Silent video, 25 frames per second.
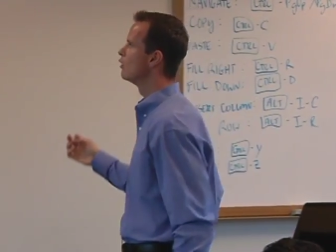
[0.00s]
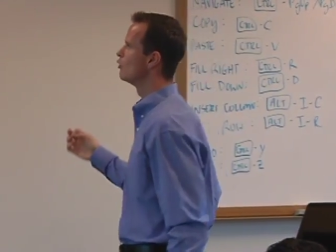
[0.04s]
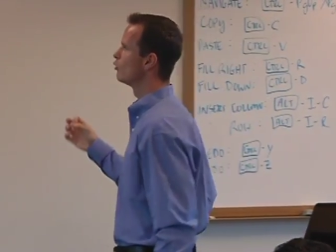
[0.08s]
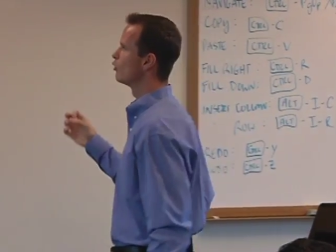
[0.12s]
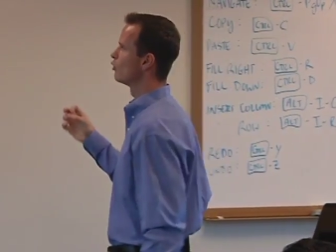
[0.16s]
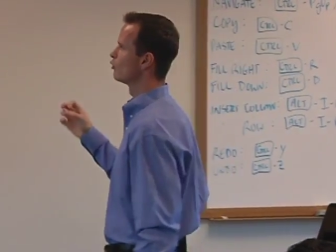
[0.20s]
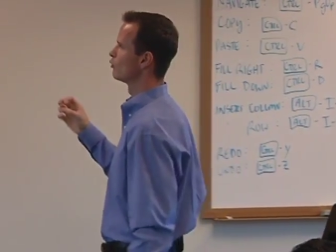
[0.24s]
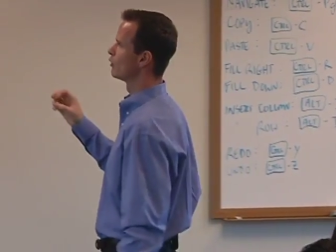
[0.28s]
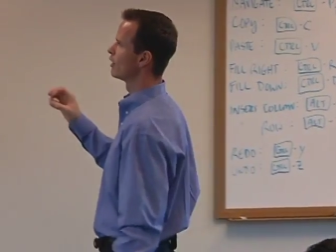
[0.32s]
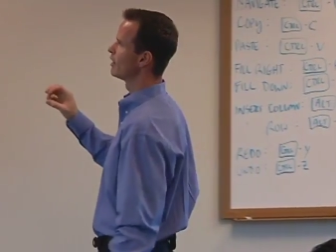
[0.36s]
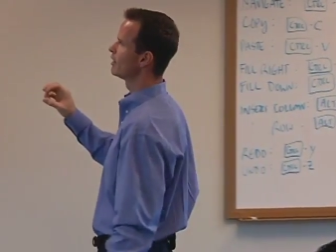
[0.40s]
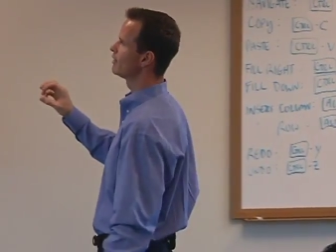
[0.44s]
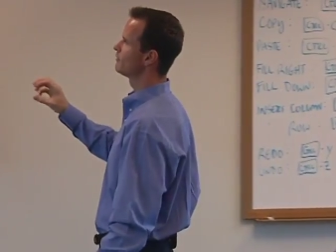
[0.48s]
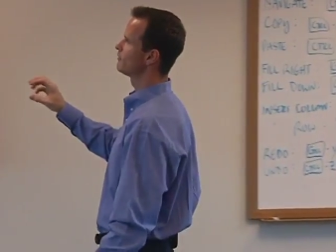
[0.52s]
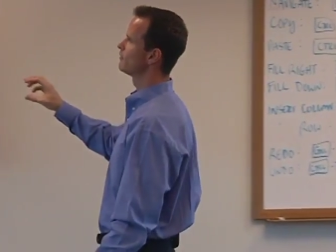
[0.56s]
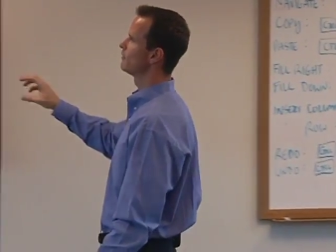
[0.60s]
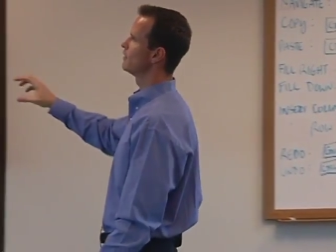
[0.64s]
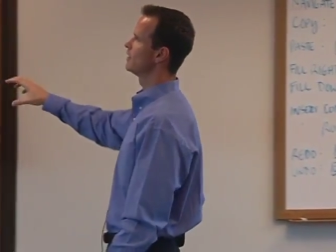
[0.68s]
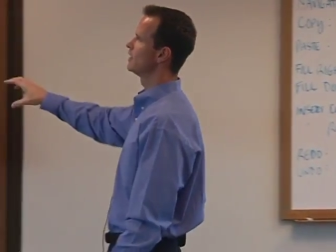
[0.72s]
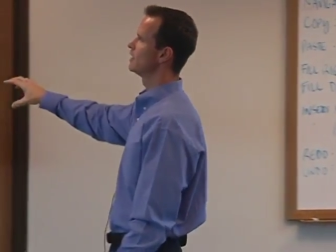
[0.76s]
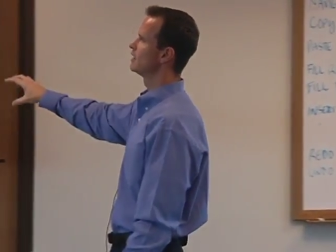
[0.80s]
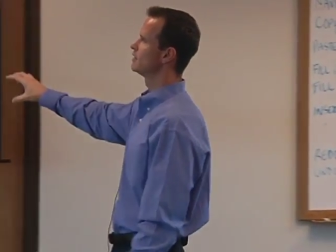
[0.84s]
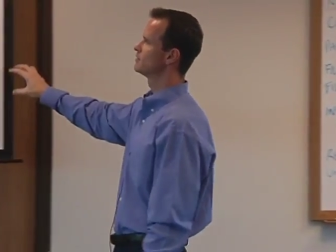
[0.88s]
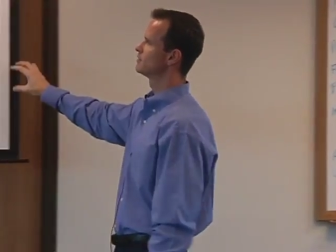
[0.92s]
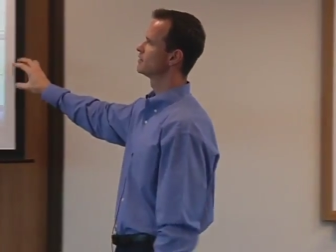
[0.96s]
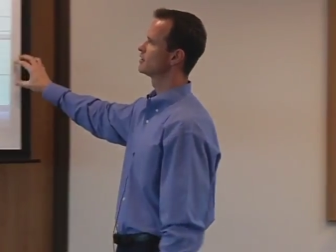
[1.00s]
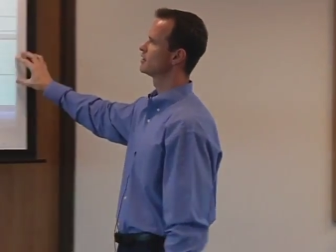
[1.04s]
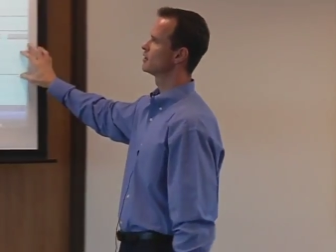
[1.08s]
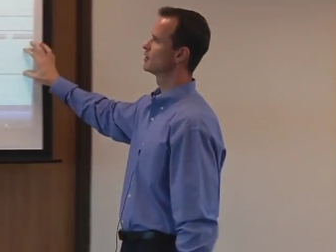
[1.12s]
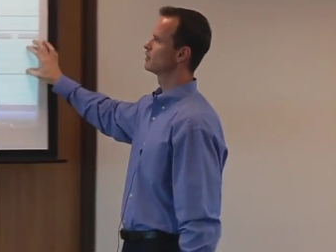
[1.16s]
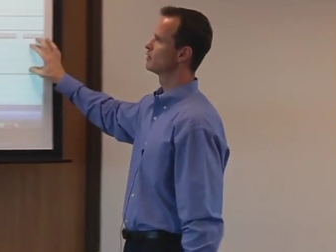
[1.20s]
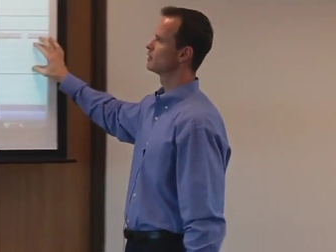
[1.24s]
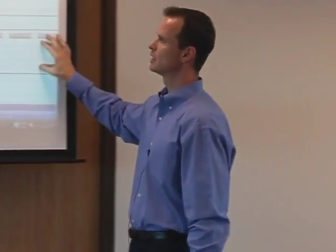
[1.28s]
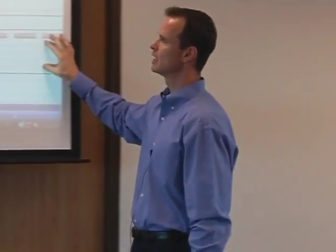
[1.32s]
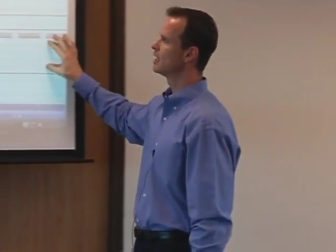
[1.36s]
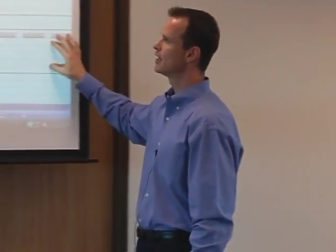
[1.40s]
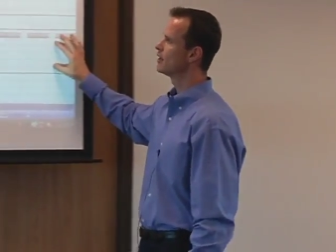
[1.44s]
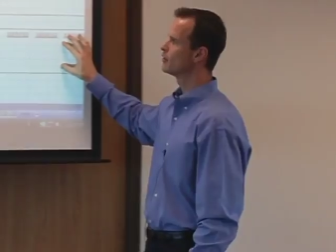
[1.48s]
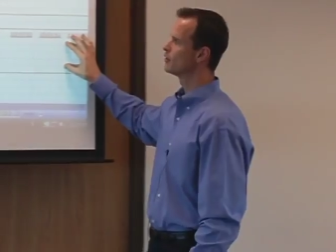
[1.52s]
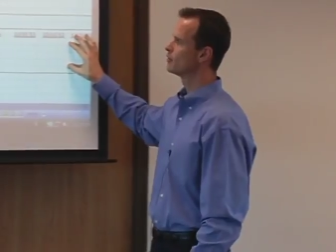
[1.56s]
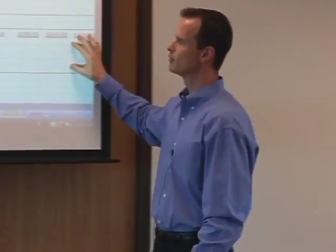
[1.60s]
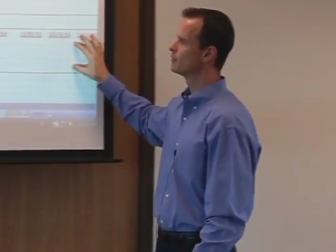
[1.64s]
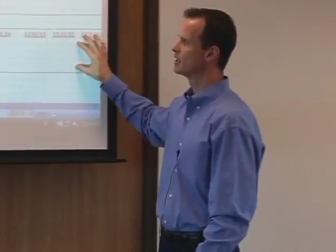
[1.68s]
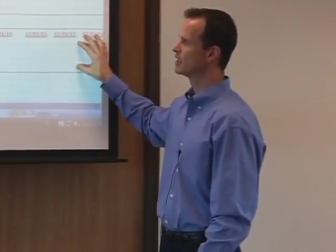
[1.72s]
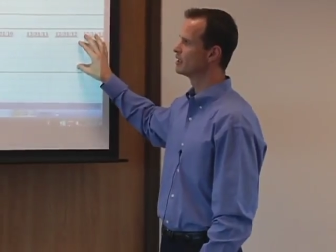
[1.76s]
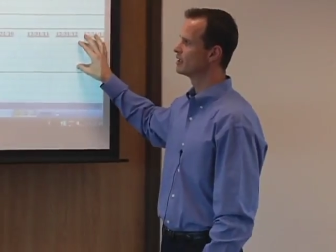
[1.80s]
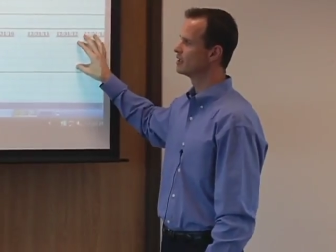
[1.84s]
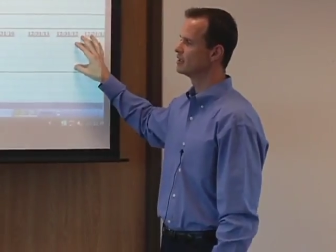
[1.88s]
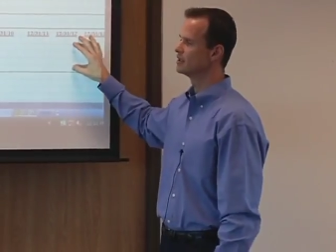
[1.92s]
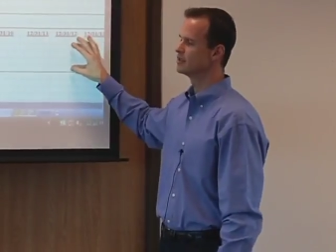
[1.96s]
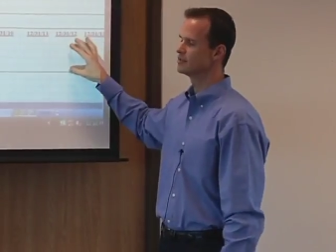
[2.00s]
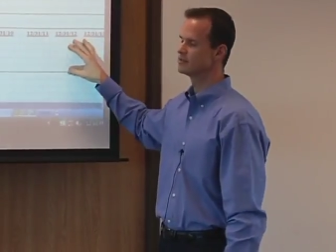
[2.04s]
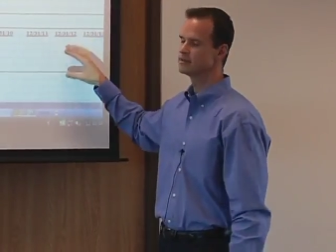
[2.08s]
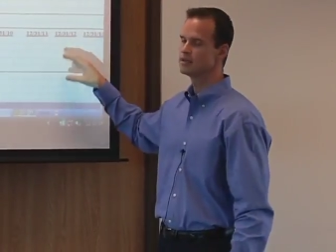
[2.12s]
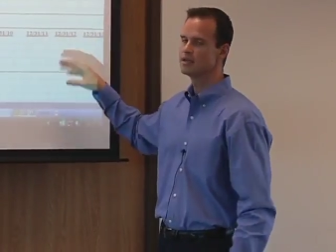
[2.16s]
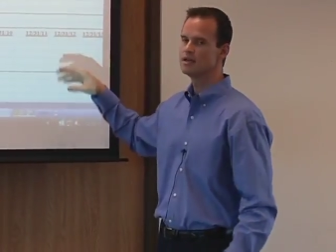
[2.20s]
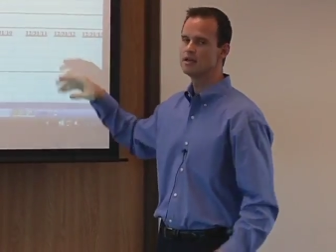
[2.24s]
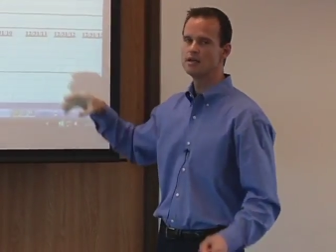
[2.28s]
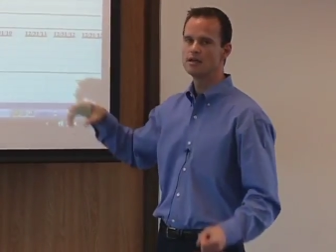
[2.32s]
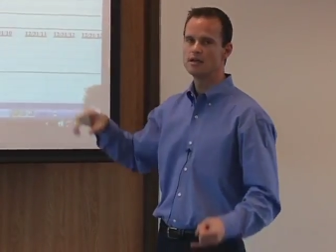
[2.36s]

We'll run it for the unsecured lender because